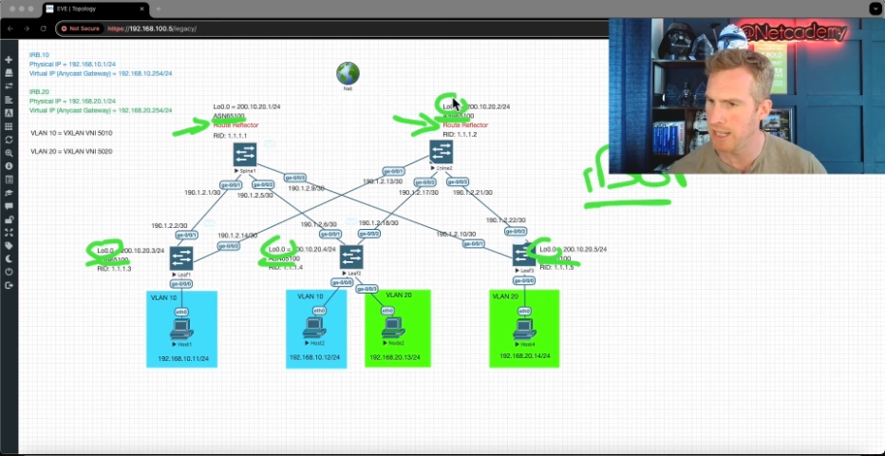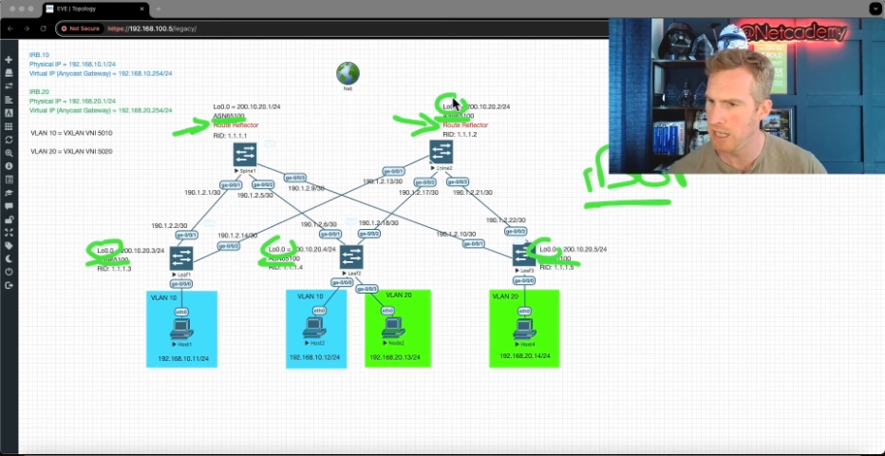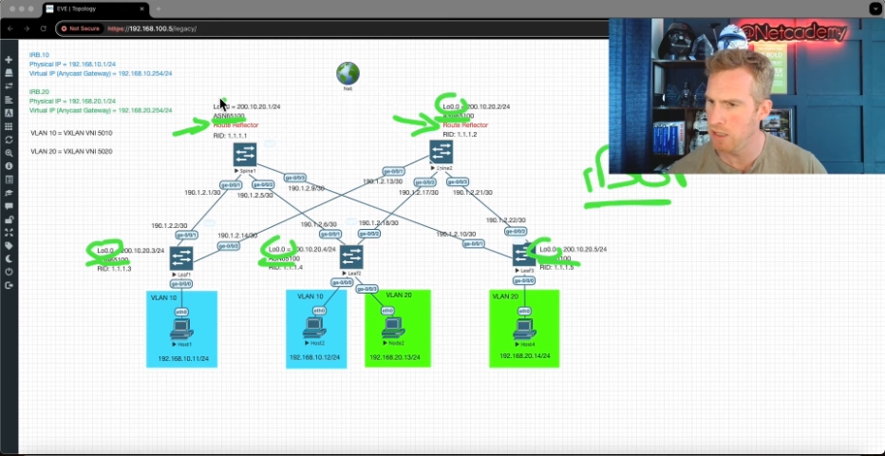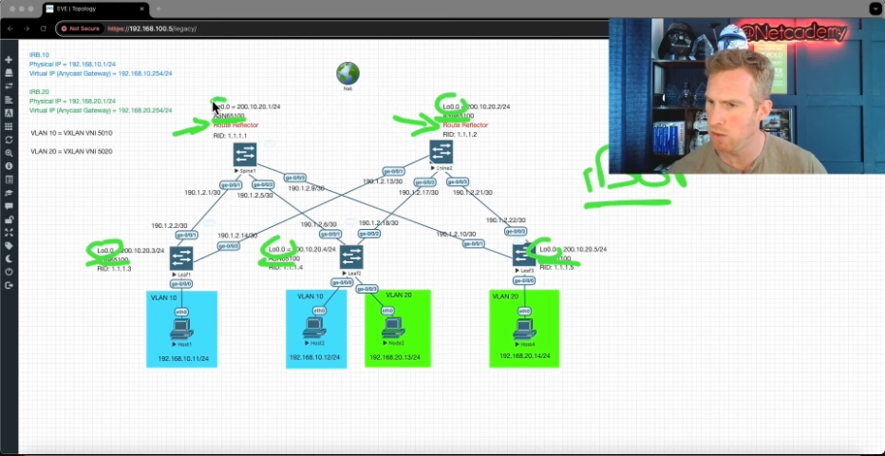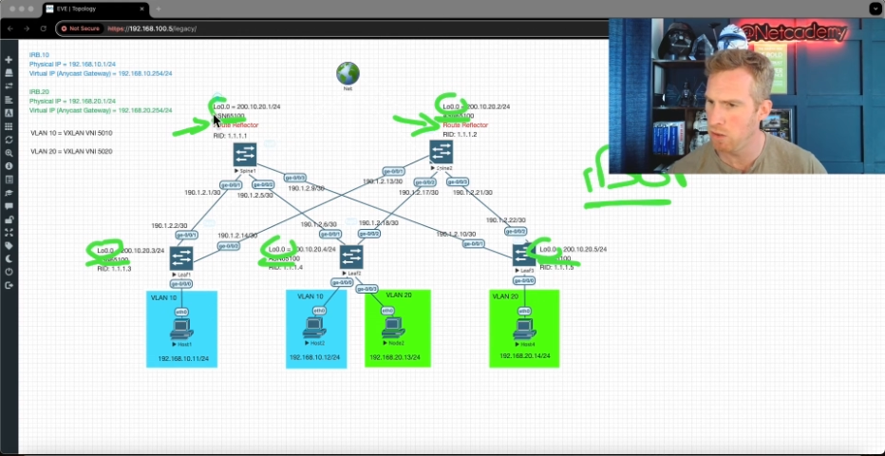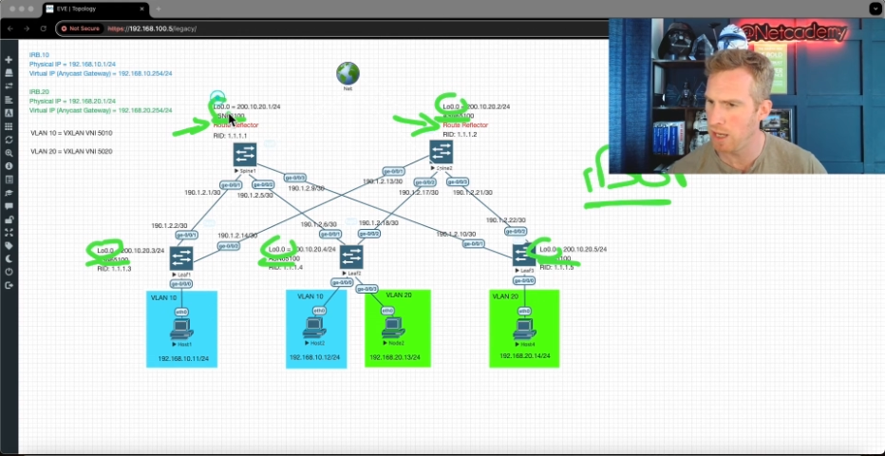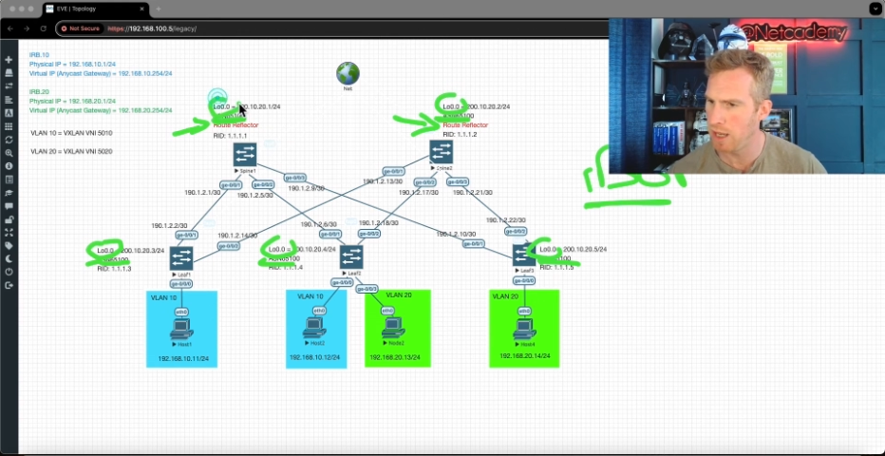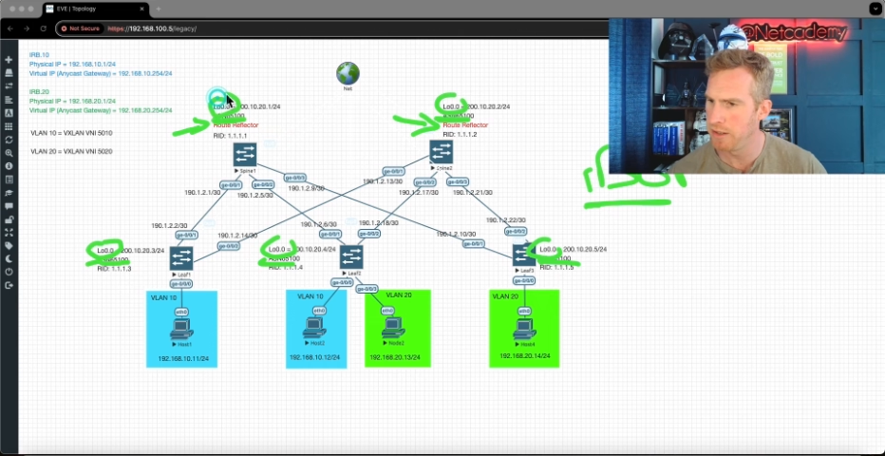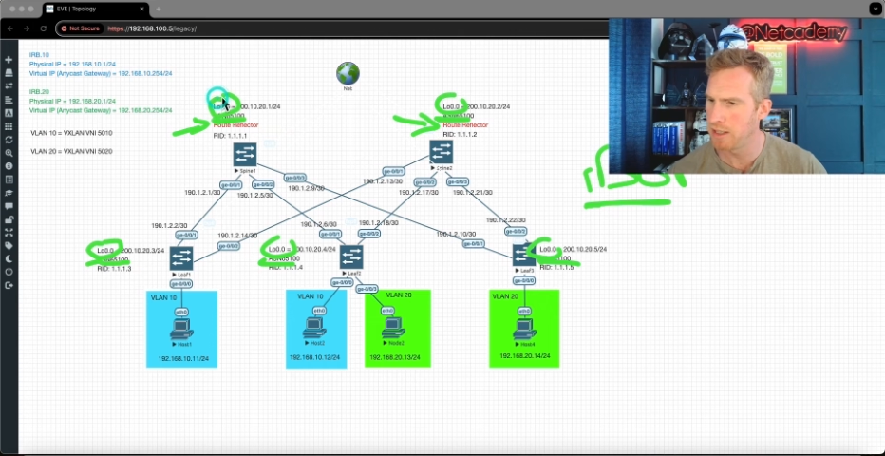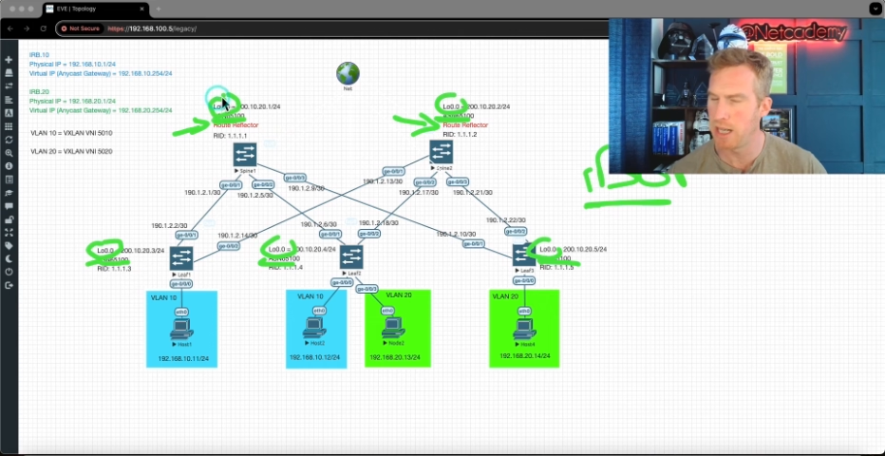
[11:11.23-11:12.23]
into the
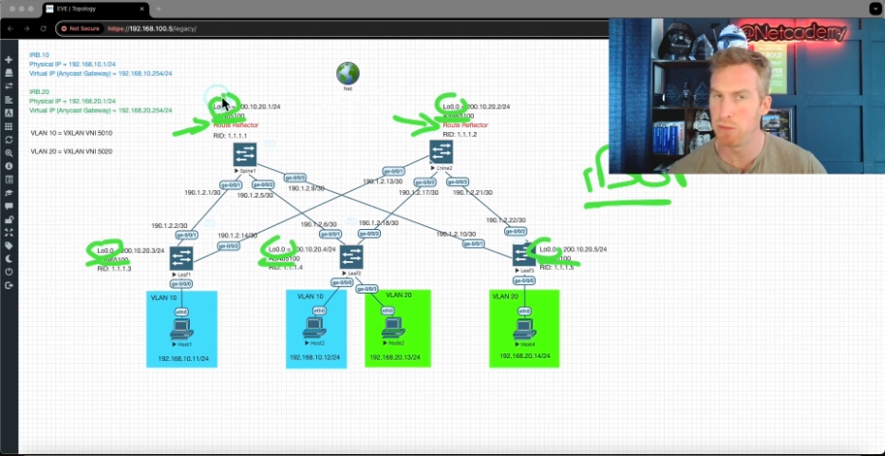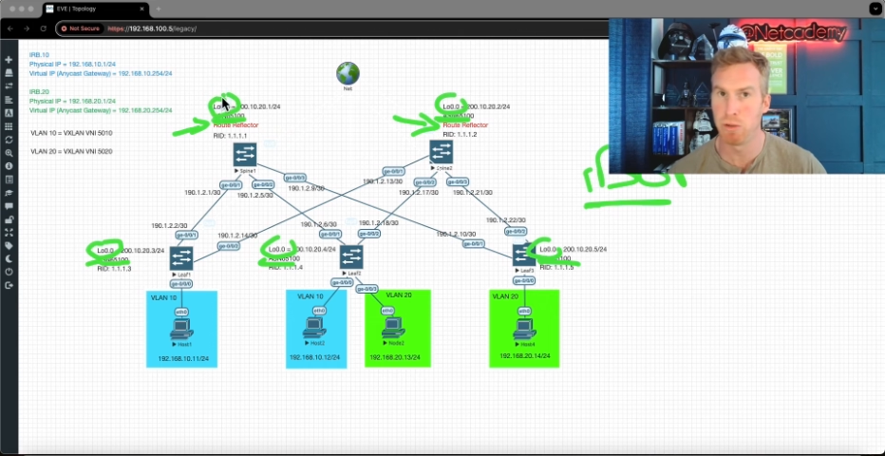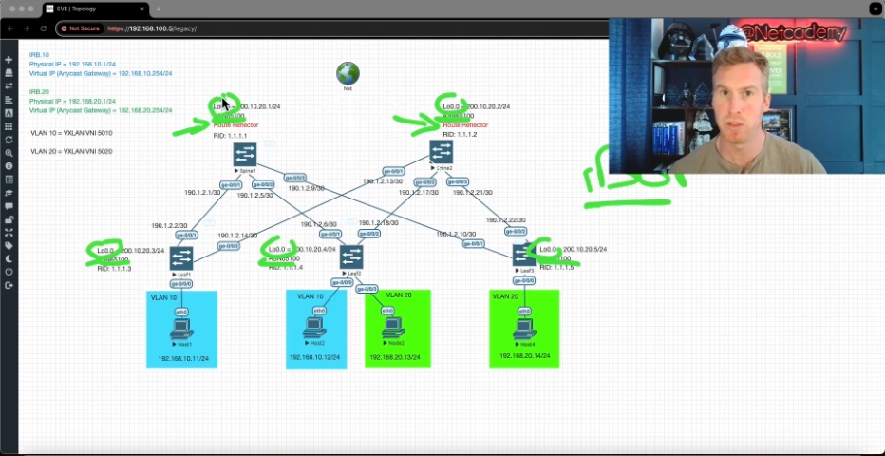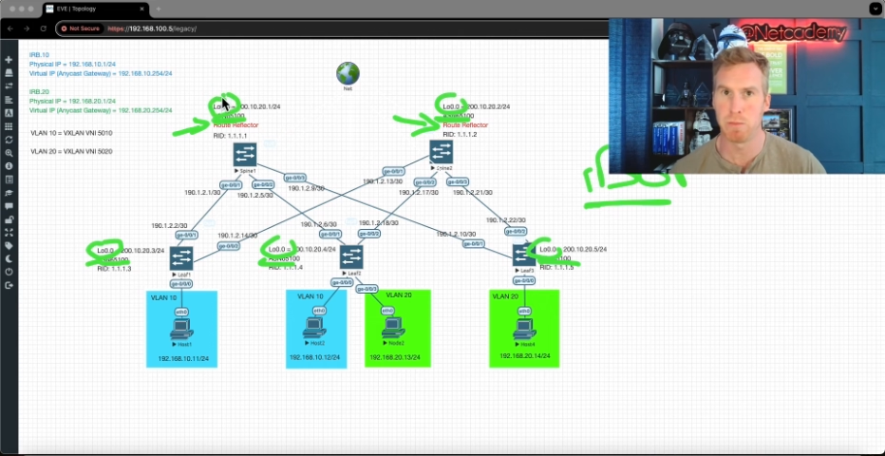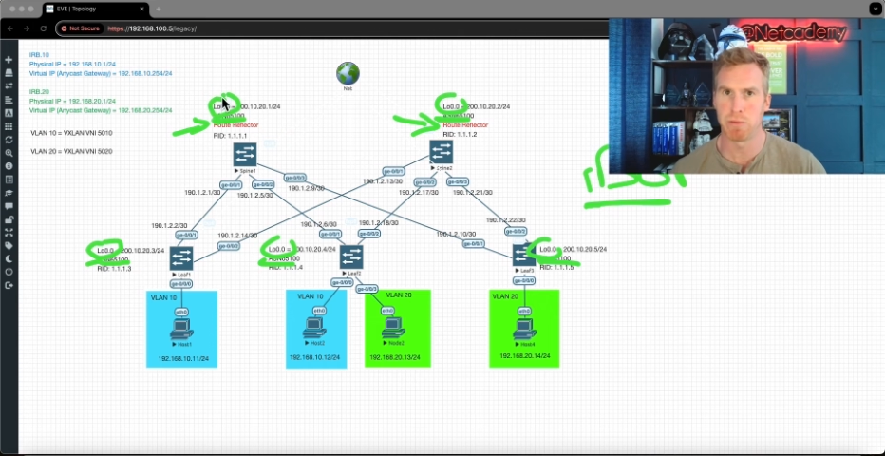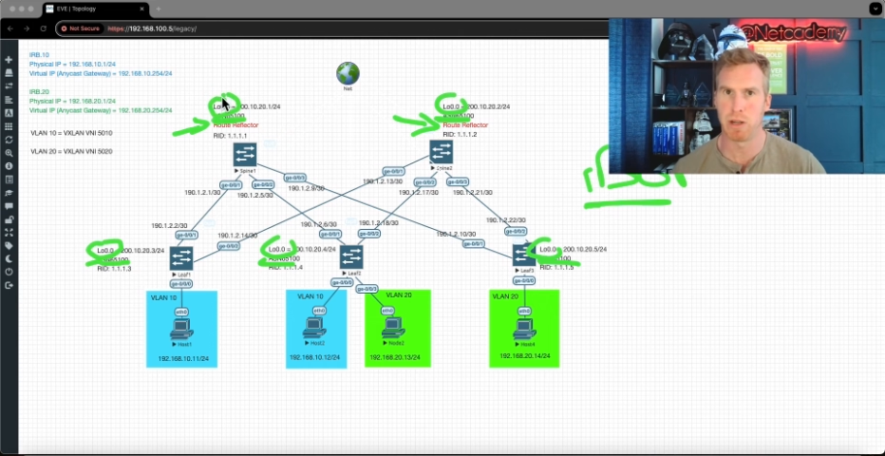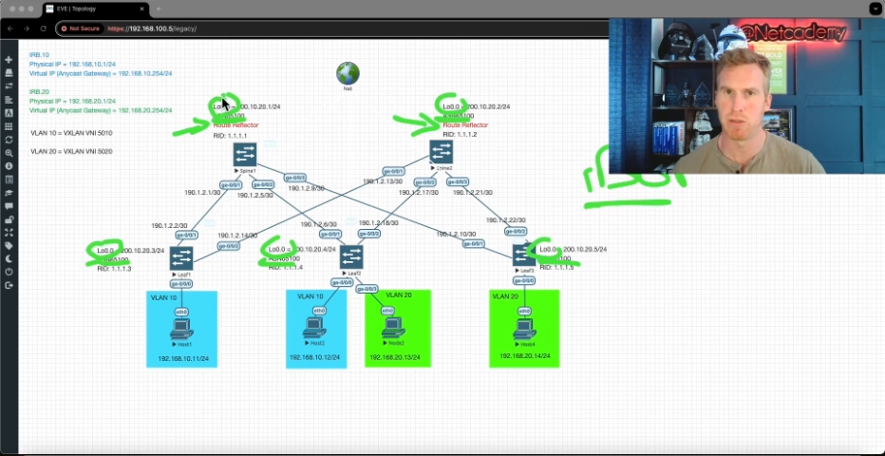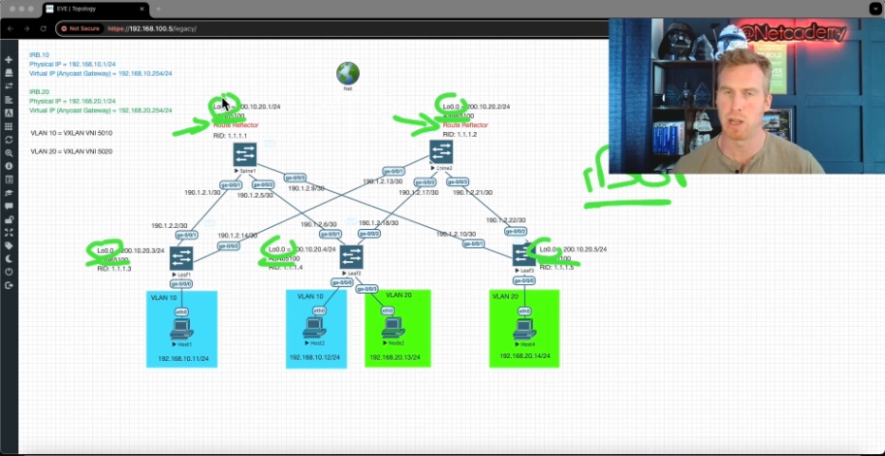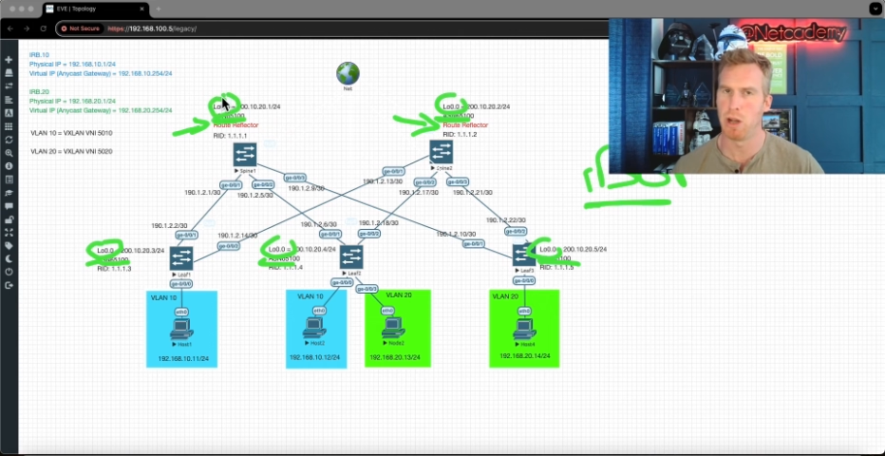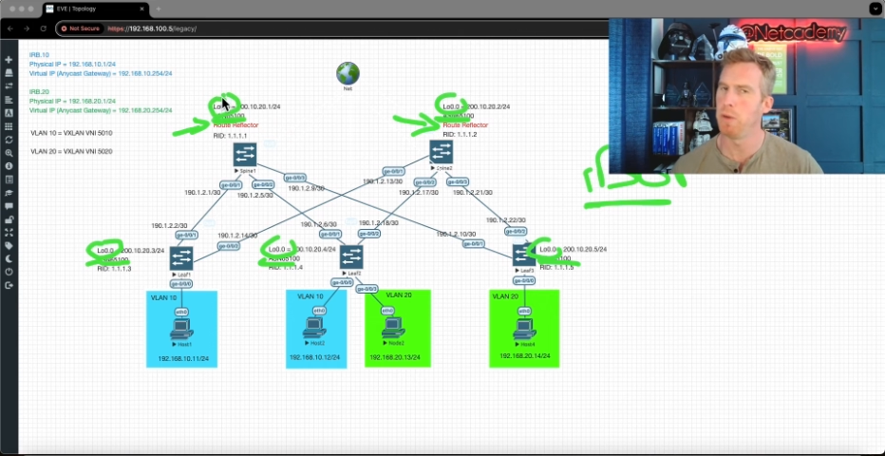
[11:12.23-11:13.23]
underlay routing
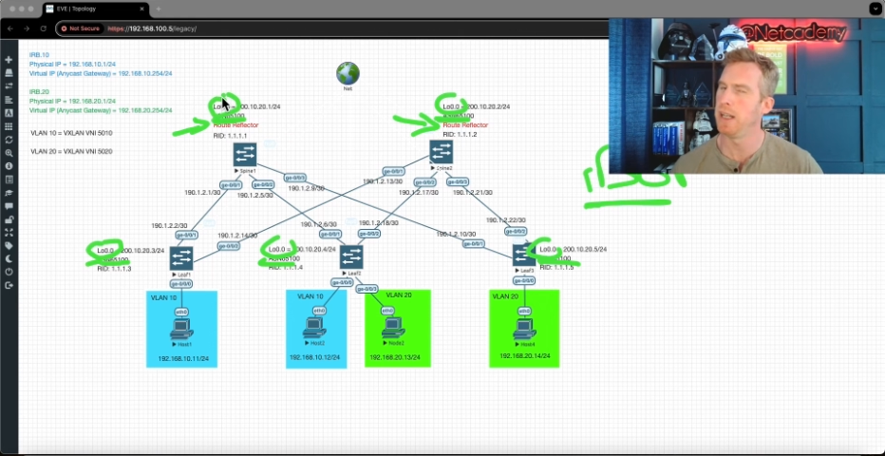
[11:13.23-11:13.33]
protocol